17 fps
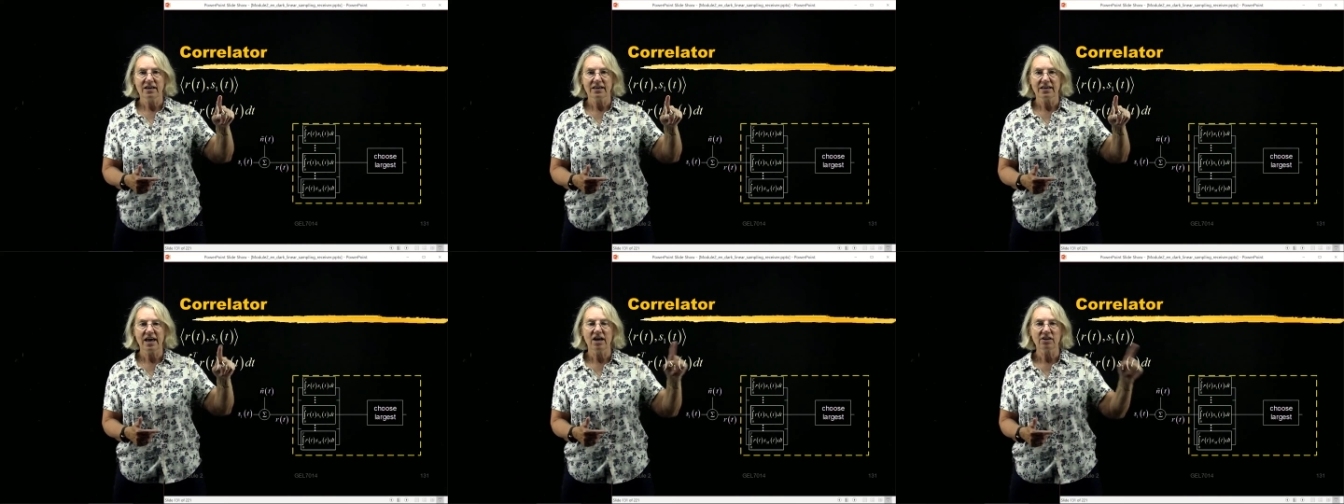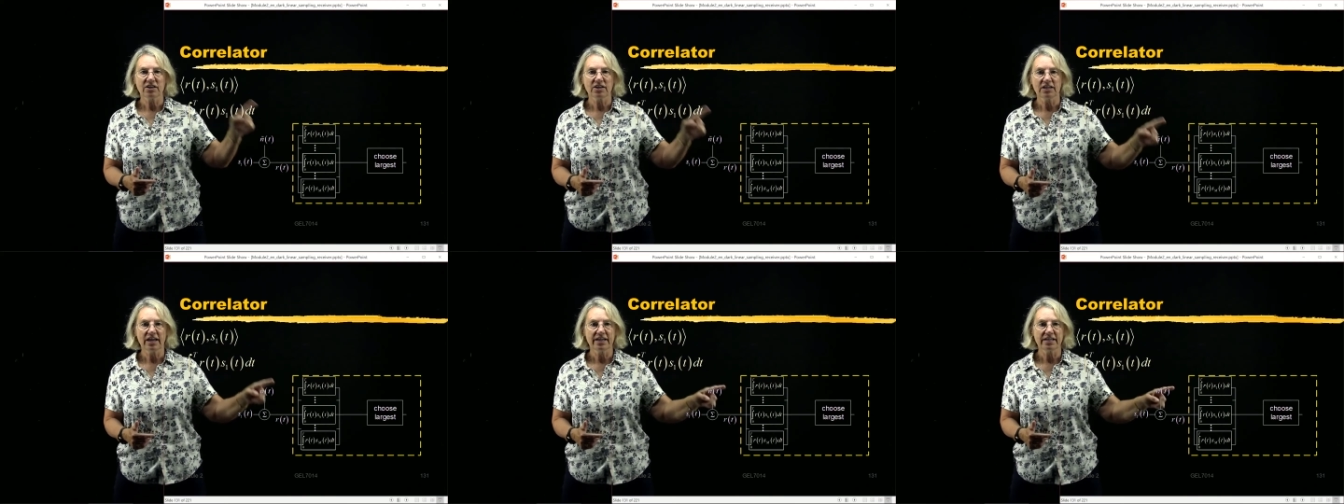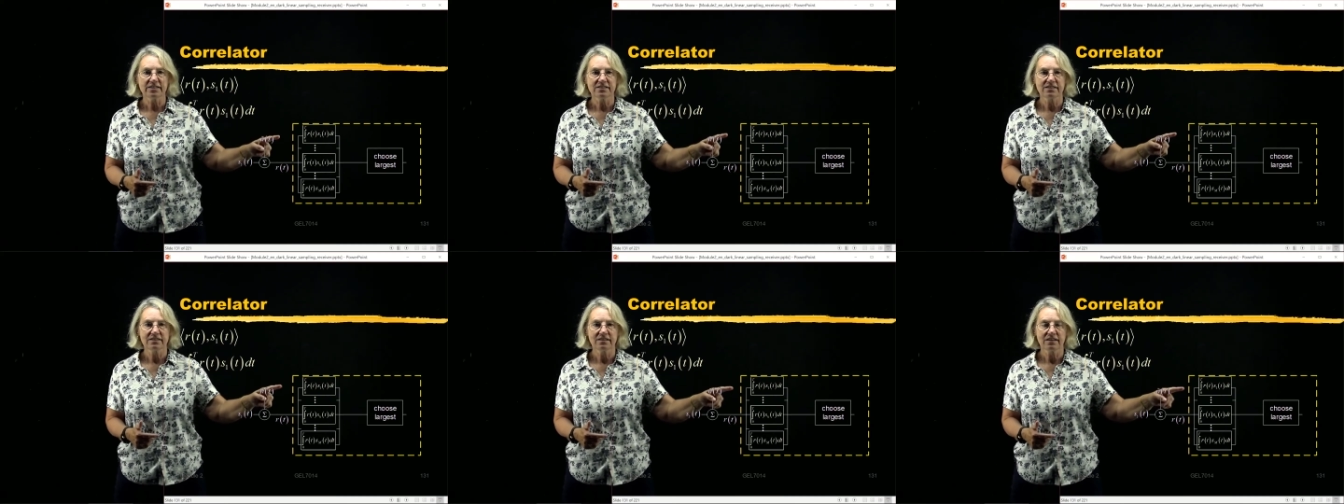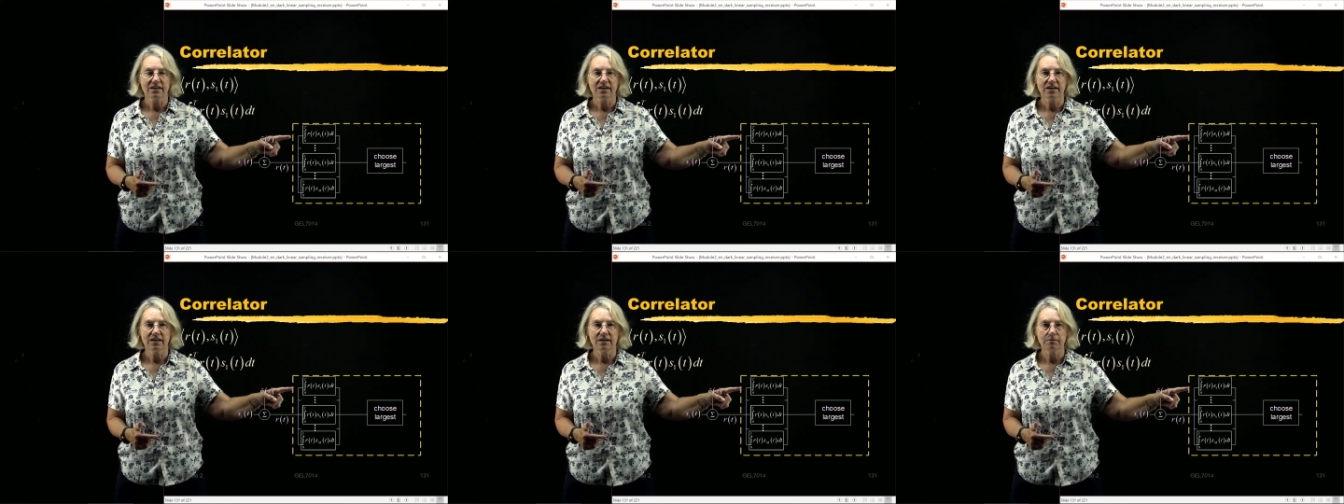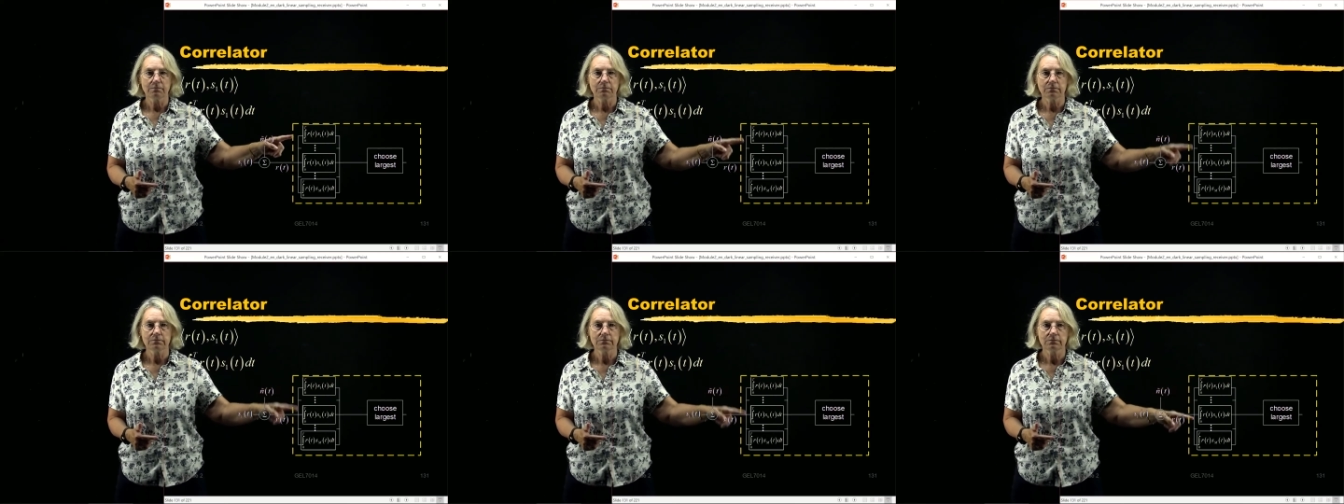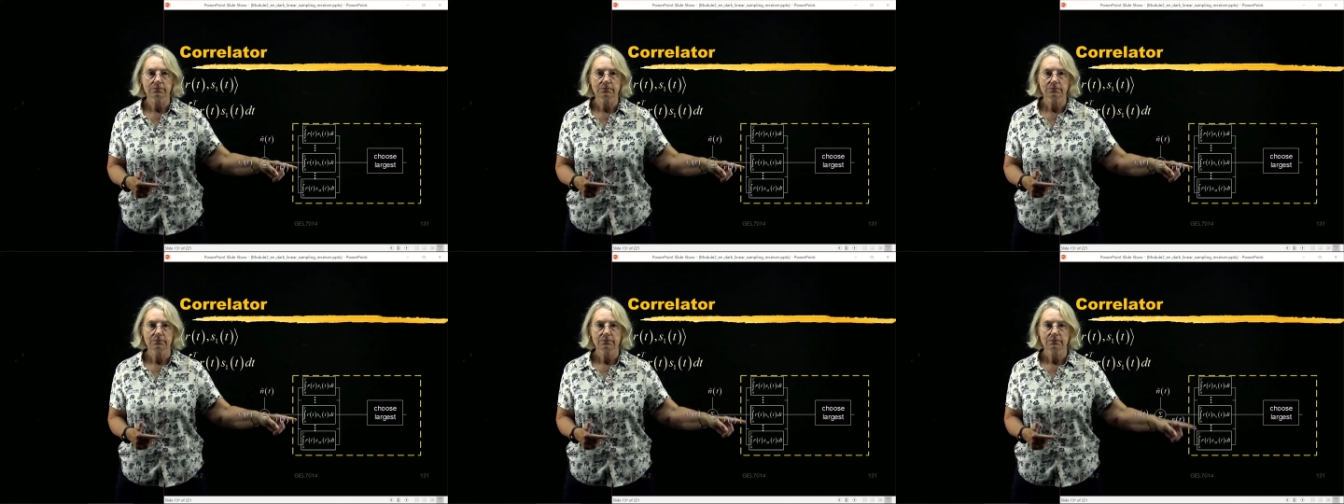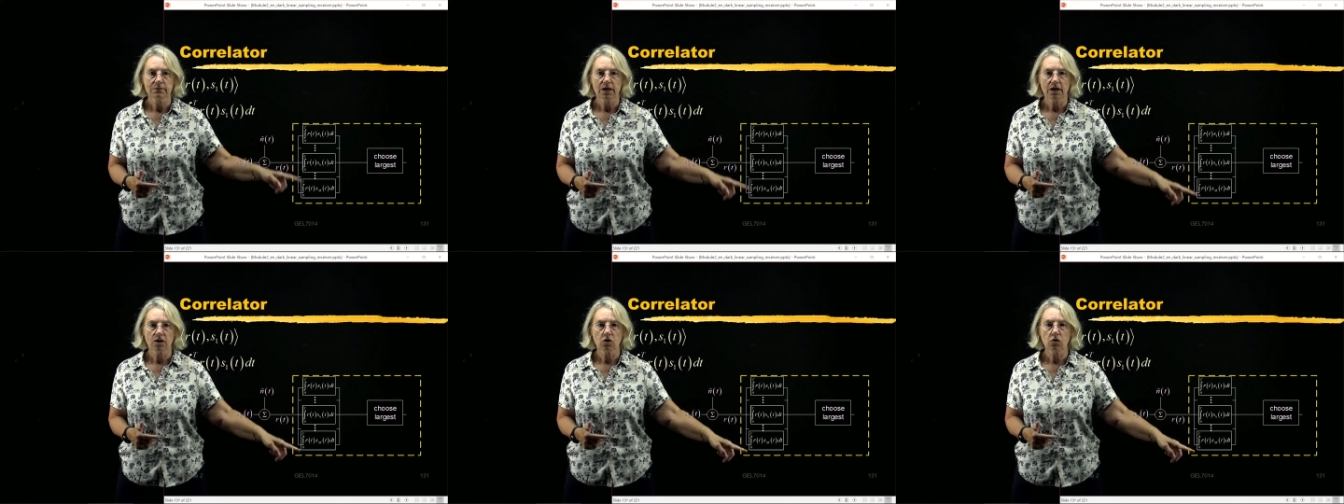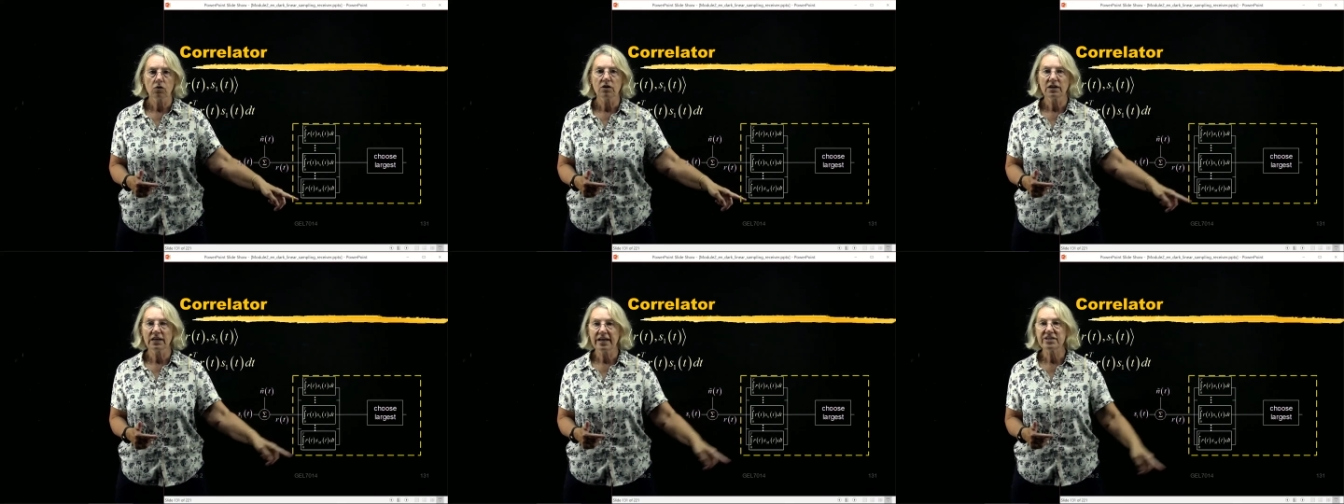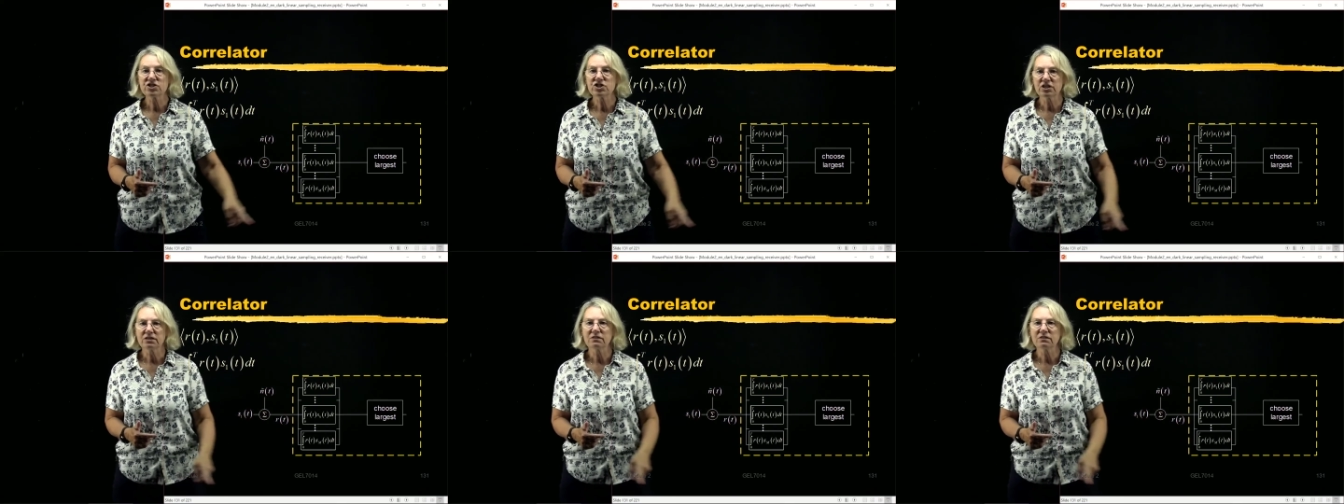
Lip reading: calculate a correlation